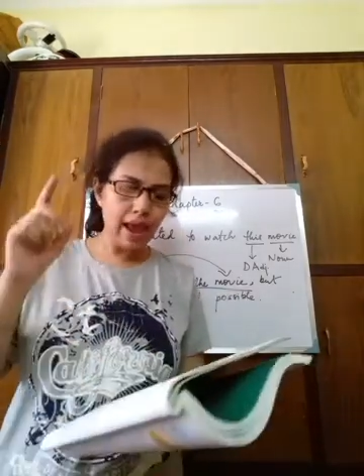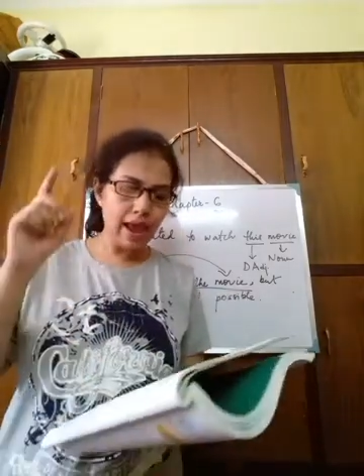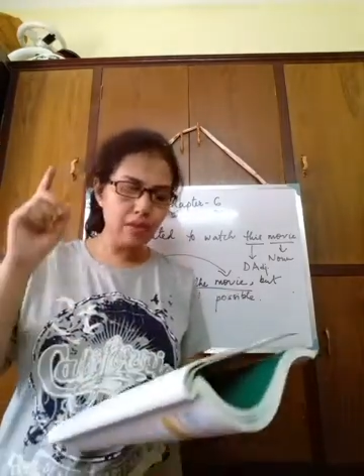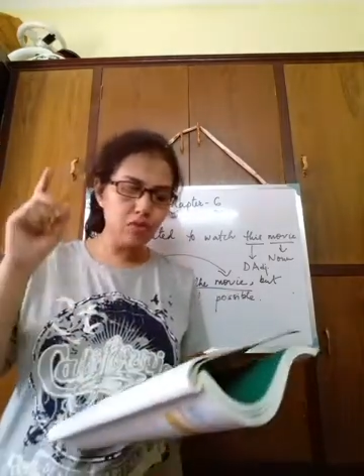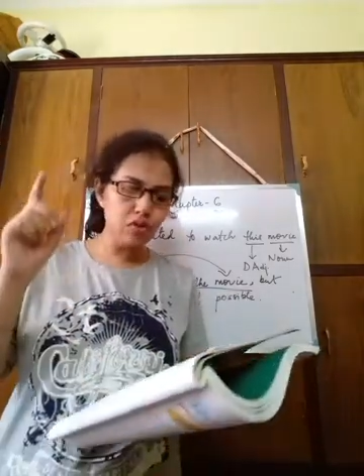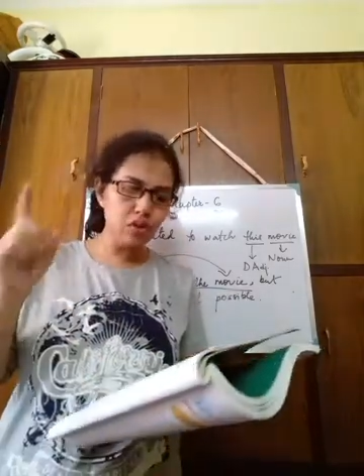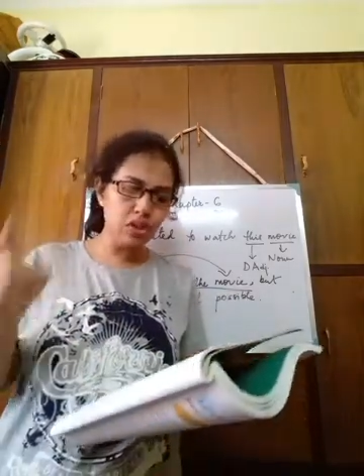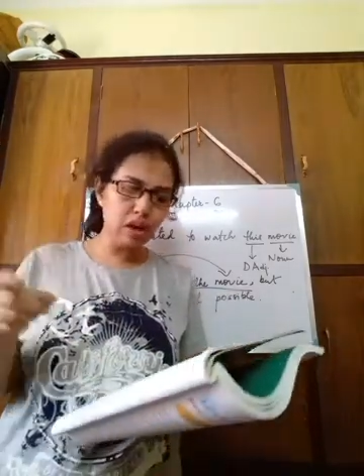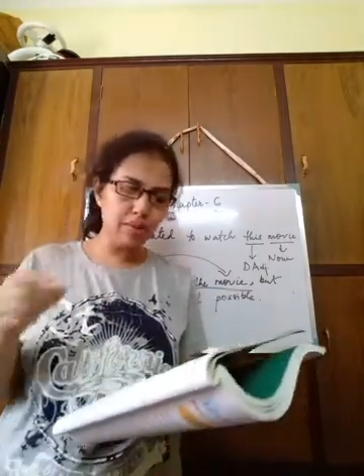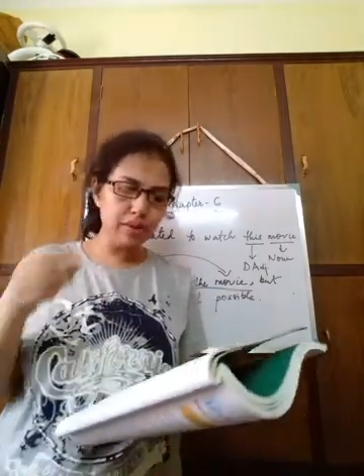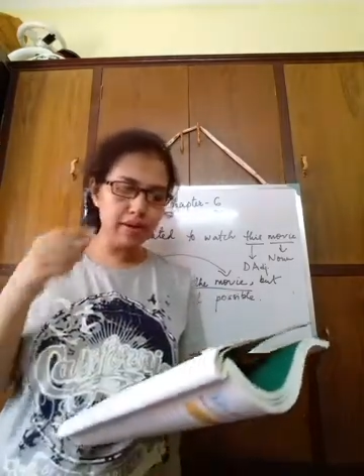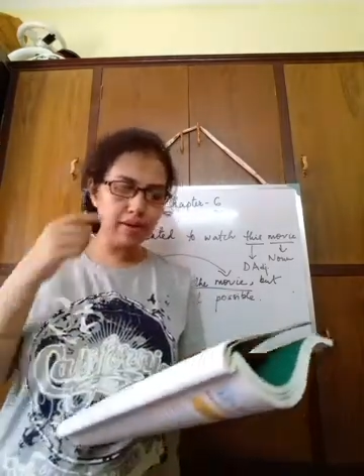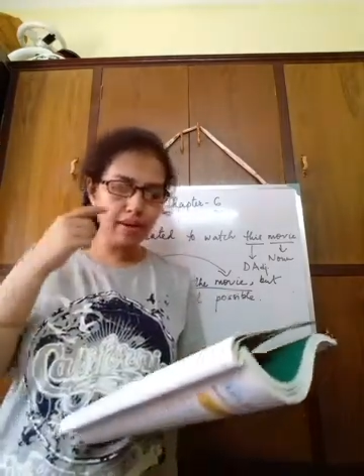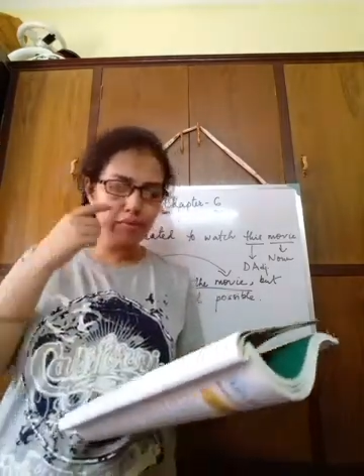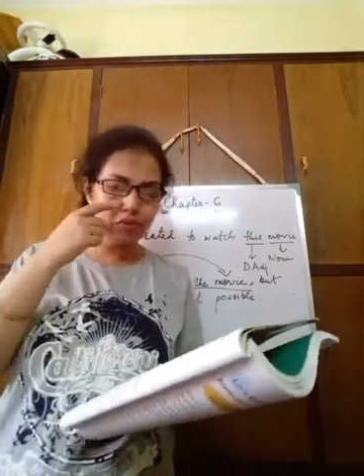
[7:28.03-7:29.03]
and which come
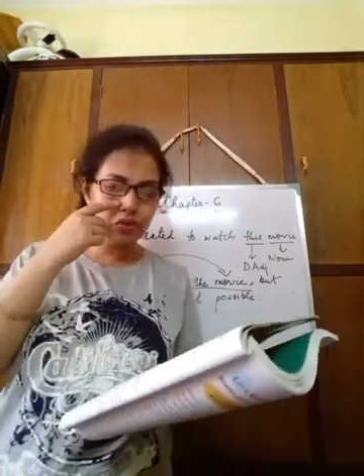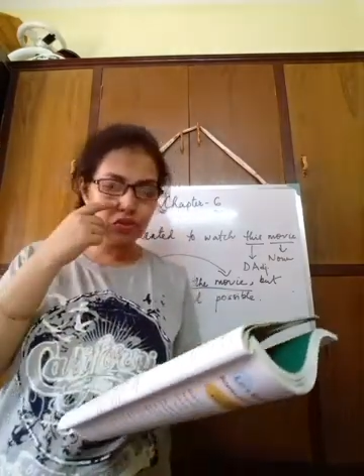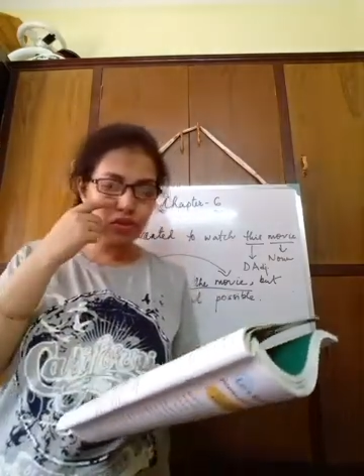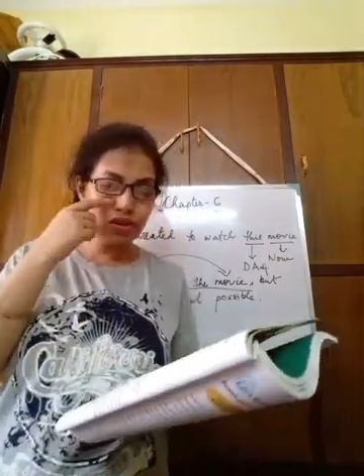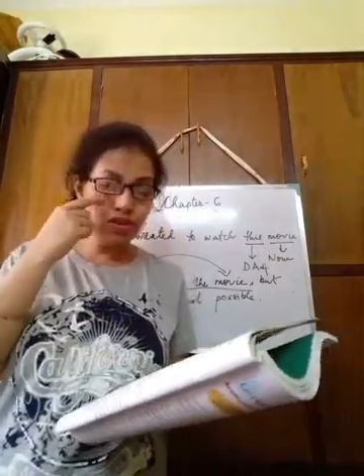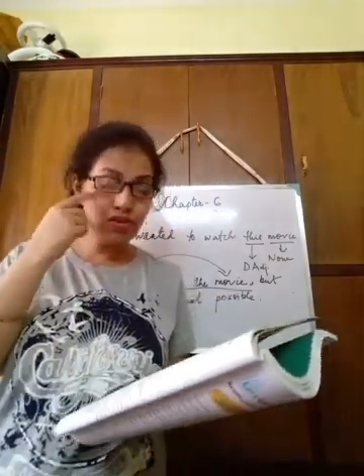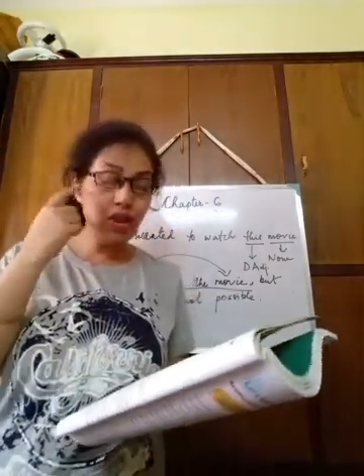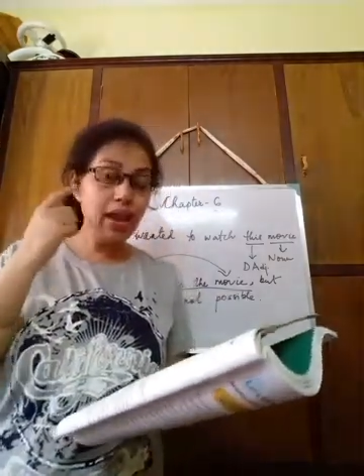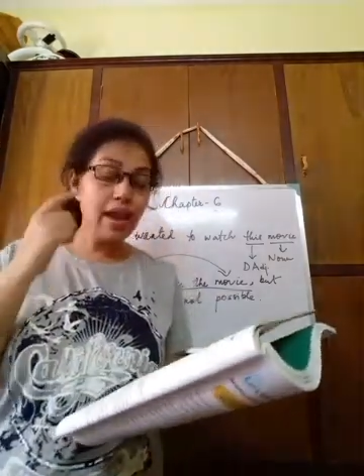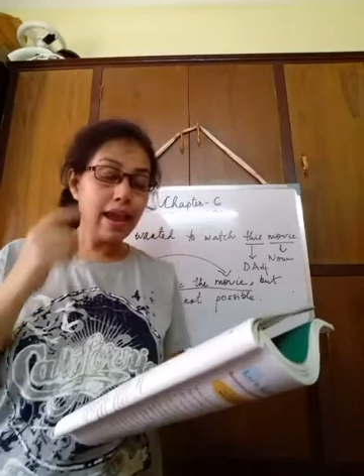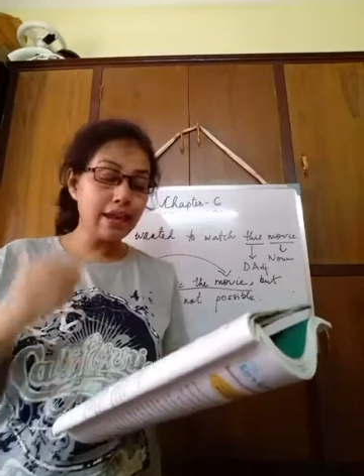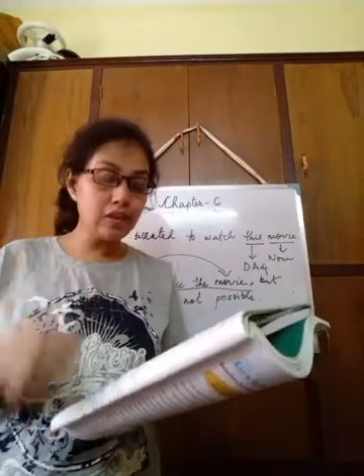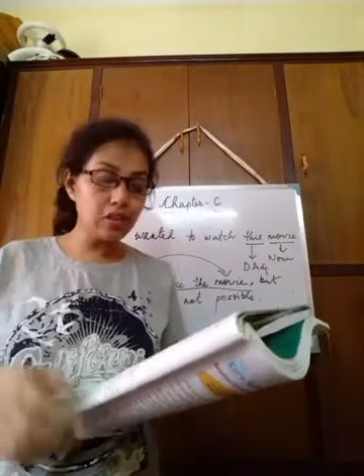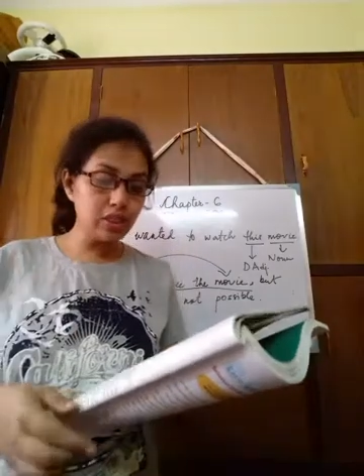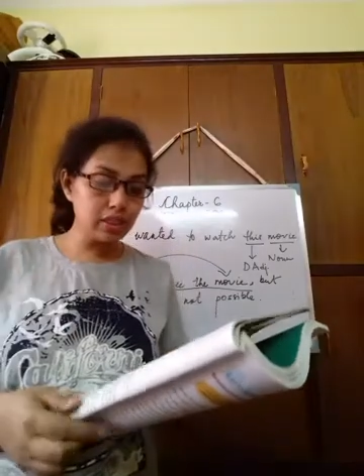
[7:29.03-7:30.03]
under demonstrative
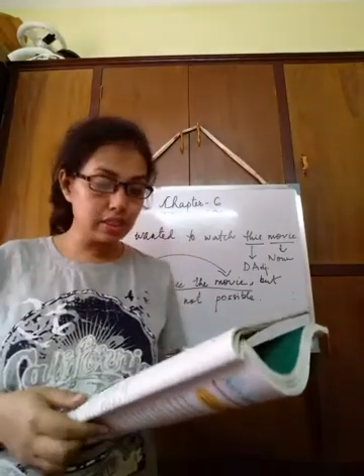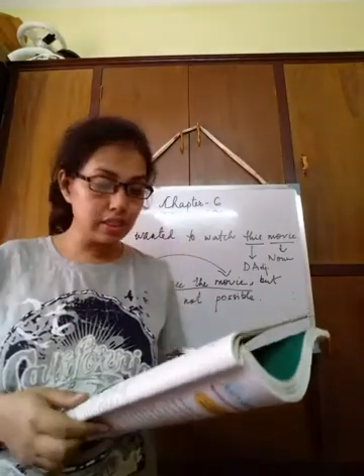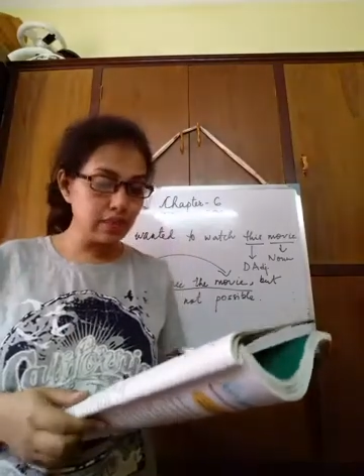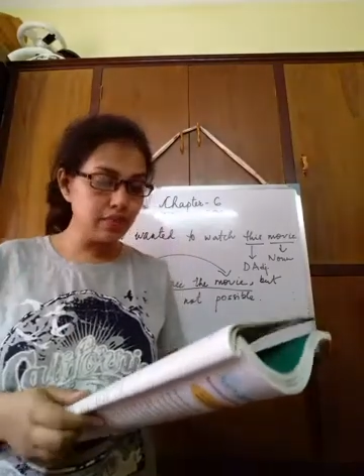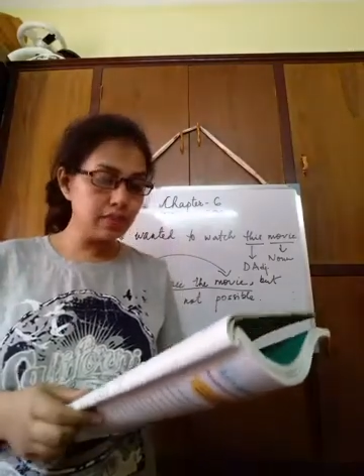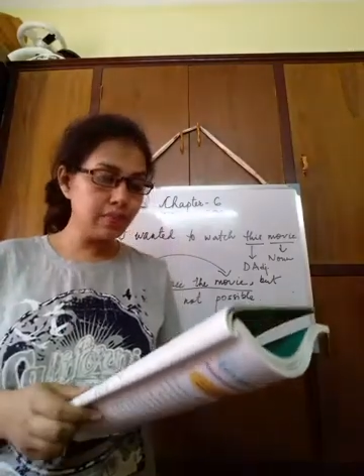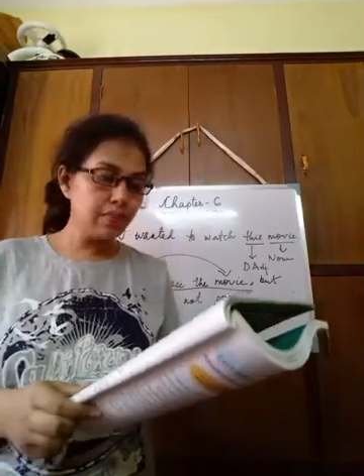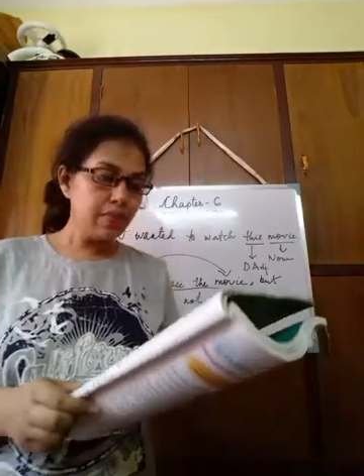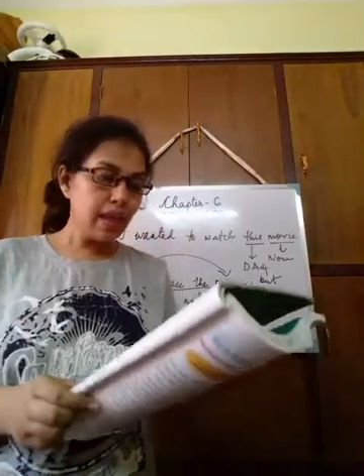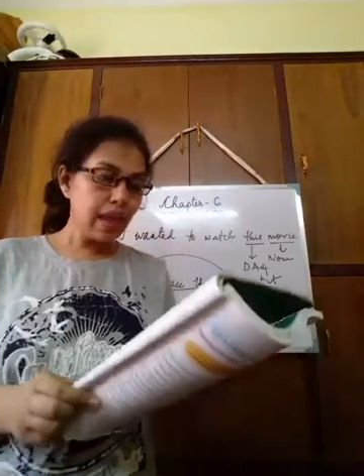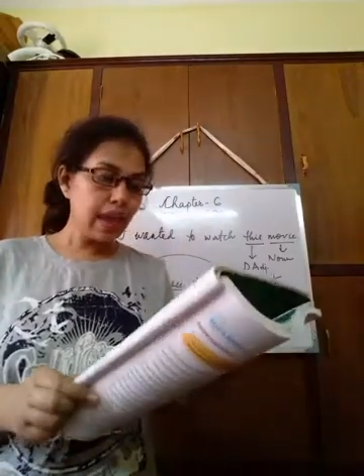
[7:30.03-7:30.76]
adjectives,